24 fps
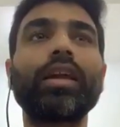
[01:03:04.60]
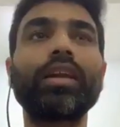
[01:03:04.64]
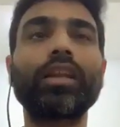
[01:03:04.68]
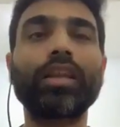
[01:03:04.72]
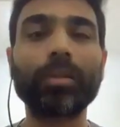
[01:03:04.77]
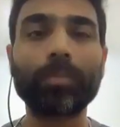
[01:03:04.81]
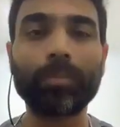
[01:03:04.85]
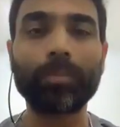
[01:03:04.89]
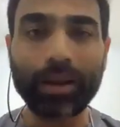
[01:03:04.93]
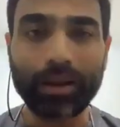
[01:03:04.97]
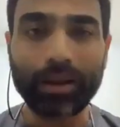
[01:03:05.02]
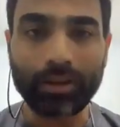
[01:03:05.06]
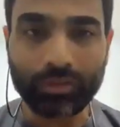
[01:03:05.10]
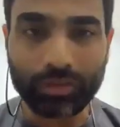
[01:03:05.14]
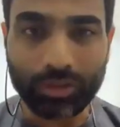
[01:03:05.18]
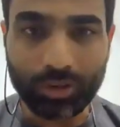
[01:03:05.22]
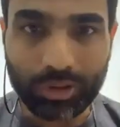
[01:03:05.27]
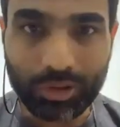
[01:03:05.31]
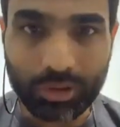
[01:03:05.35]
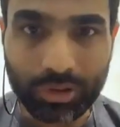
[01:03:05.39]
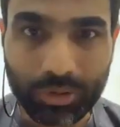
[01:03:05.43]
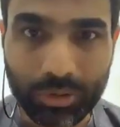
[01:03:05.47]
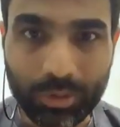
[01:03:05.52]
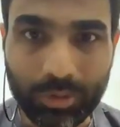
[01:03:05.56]
It depends
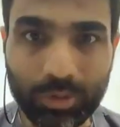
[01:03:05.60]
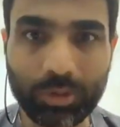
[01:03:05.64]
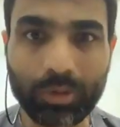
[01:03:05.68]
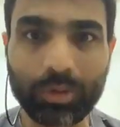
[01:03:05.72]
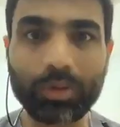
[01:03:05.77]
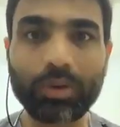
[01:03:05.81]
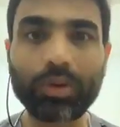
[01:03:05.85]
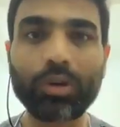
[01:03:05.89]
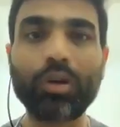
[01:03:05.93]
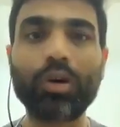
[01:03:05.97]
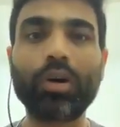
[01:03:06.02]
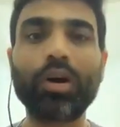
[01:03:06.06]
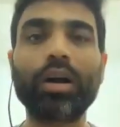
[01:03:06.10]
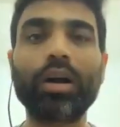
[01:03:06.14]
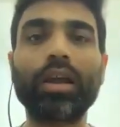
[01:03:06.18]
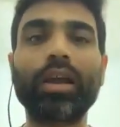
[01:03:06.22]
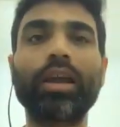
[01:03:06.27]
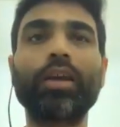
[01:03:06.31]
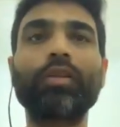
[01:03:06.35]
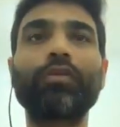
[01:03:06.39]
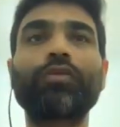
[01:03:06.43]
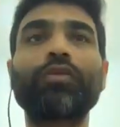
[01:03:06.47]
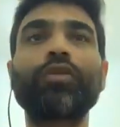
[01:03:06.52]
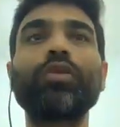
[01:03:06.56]
on you.
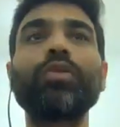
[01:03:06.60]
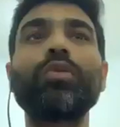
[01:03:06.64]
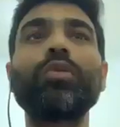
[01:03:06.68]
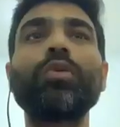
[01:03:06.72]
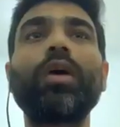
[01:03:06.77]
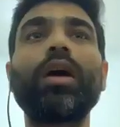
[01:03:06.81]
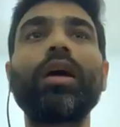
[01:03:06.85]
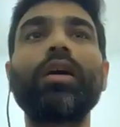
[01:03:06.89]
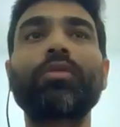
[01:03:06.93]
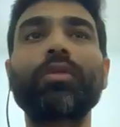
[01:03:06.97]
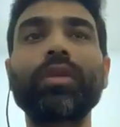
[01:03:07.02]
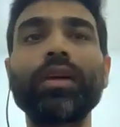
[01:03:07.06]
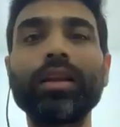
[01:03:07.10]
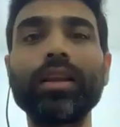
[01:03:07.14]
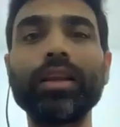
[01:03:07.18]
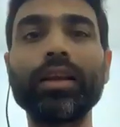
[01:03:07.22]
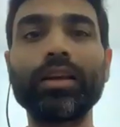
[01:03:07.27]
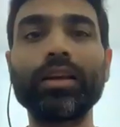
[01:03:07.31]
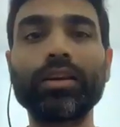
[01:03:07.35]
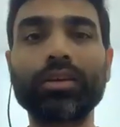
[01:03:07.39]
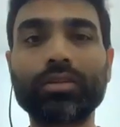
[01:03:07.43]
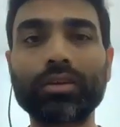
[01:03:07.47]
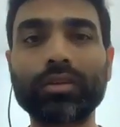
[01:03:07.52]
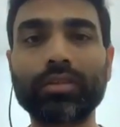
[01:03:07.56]
If you are
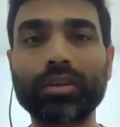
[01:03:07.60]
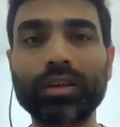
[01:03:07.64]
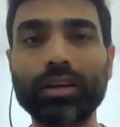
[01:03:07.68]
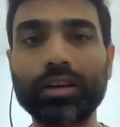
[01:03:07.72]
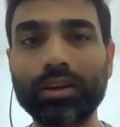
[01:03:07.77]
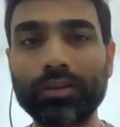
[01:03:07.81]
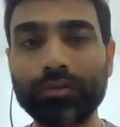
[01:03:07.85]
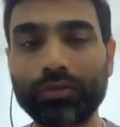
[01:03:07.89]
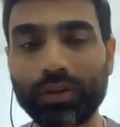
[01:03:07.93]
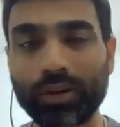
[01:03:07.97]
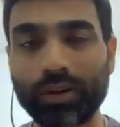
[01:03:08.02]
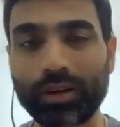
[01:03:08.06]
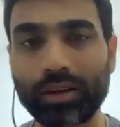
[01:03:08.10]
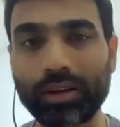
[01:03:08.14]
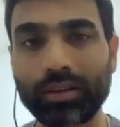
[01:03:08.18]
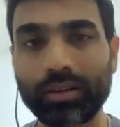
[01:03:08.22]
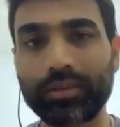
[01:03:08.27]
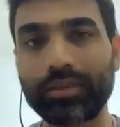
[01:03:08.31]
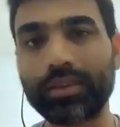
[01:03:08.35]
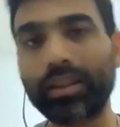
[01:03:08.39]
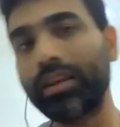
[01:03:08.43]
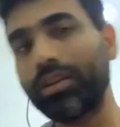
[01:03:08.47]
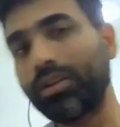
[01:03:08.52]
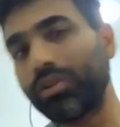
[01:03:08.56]
really interested in
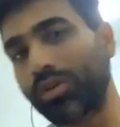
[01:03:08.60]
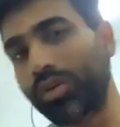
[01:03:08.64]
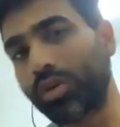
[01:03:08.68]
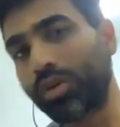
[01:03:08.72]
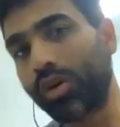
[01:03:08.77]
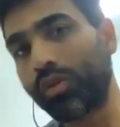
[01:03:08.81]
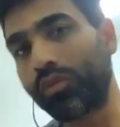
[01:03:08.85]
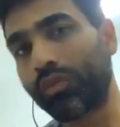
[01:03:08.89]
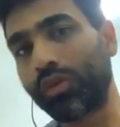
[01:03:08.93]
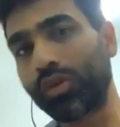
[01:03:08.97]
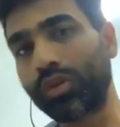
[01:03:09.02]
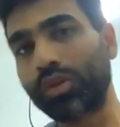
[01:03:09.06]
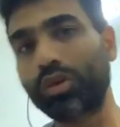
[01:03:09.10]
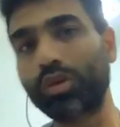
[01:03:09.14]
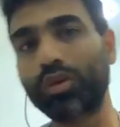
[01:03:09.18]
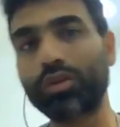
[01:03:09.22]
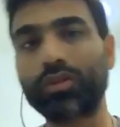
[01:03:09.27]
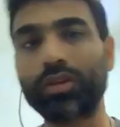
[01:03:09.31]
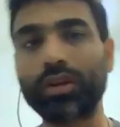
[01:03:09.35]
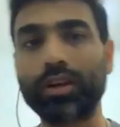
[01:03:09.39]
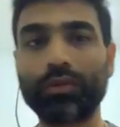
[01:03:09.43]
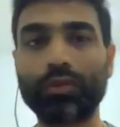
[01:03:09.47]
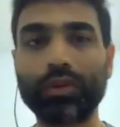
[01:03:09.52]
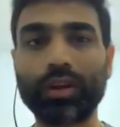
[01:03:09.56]
fitness, then you go for
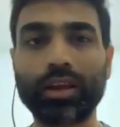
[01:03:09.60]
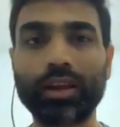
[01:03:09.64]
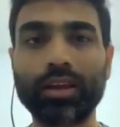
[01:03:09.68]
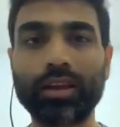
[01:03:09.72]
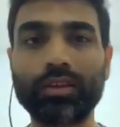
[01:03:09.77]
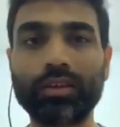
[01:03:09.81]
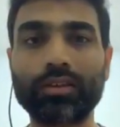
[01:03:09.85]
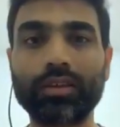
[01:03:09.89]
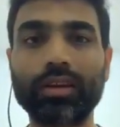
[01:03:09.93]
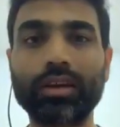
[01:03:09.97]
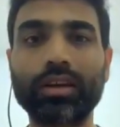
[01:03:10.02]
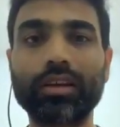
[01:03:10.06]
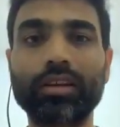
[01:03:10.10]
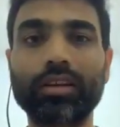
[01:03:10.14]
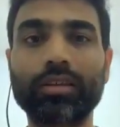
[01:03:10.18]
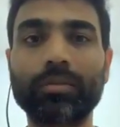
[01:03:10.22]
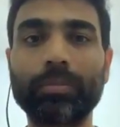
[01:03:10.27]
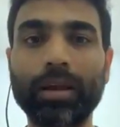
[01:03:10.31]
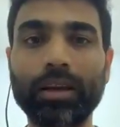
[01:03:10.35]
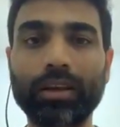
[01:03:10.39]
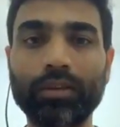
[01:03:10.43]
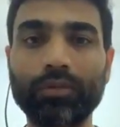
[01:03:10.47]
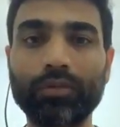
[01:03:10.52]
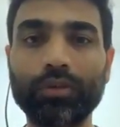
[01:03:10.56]
those certification. It is
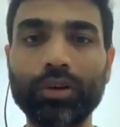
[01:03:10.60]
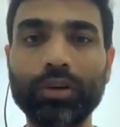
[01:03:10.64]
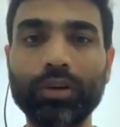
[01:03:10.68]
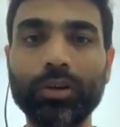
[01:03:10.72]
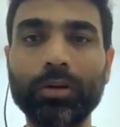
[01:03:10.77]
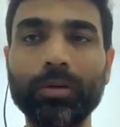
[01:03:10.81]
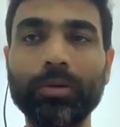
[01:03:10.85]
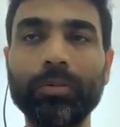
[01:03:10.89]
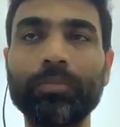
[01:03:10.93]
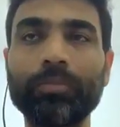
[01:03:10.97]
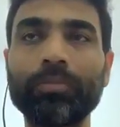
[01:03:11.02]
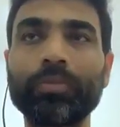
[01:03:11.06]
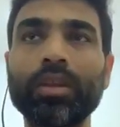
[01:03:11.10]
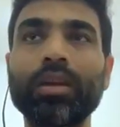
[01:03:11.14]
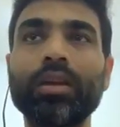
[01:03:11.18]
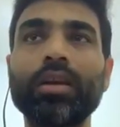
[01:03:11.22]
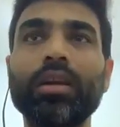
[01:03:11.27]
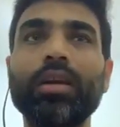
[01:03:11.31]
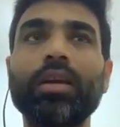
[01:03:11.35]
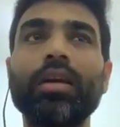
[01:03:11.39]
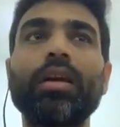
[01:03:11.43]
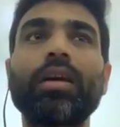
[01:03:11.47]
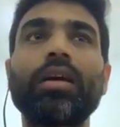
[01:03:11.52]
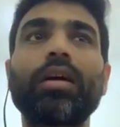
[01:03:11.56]
better for you
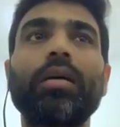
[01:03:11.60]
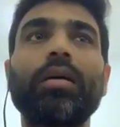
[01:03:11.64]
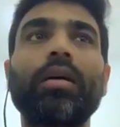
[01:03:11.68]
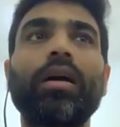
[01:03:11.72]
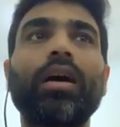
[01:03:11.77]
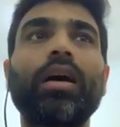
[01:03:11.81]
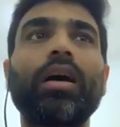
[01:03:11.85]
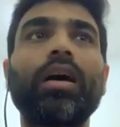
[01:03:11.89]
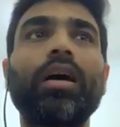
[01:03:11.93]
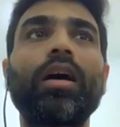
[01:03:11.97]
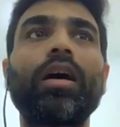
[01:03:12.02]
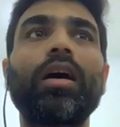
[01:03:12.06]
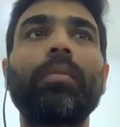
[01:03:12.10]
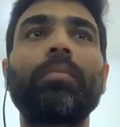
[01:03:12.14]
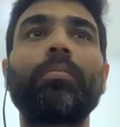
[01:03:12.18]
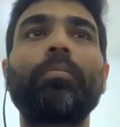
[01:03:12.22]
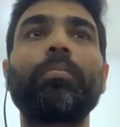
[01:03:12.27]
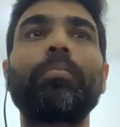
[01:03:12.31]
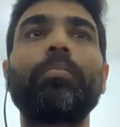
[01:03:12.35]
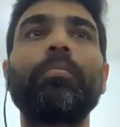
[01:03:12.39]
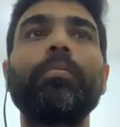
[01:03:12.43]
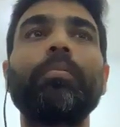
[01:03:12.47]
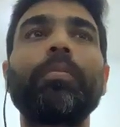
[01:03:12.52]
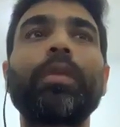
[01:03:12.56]
uh,
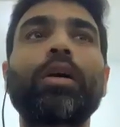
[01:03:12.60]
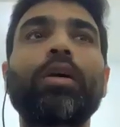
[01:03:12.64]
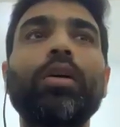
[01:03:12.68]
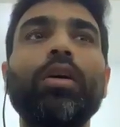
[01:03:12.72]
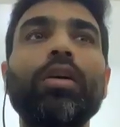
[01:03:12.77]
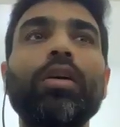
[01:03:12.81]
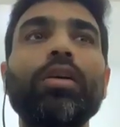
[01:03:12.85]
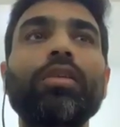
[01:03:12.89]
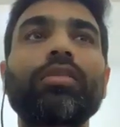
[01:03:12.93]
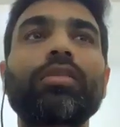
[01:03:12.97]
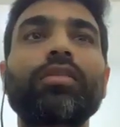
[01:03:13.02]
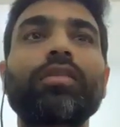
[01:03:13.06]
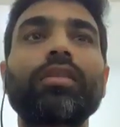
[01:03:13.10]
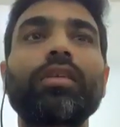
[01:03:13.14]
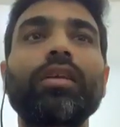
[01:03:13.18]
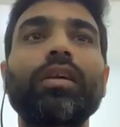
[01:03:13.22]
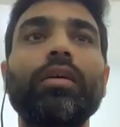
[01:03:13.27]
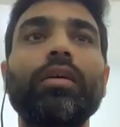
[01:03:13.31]
because